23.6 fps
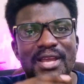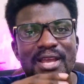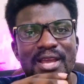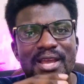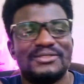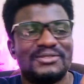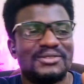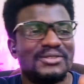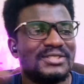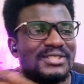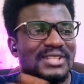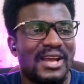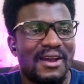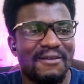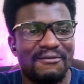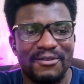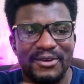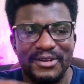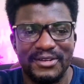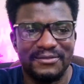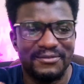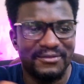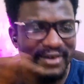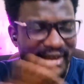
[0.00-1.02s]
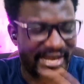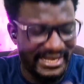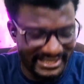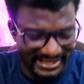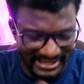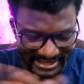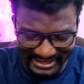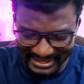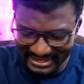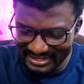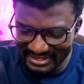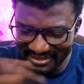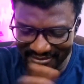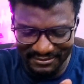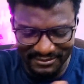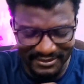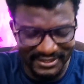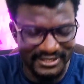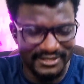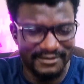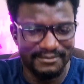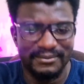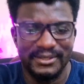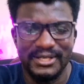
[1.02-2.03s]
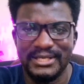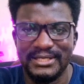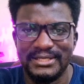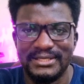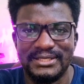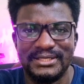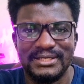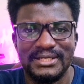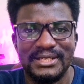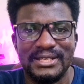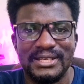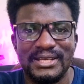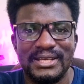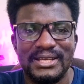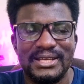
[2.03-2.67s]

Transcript: And just avoid fighting in the first place.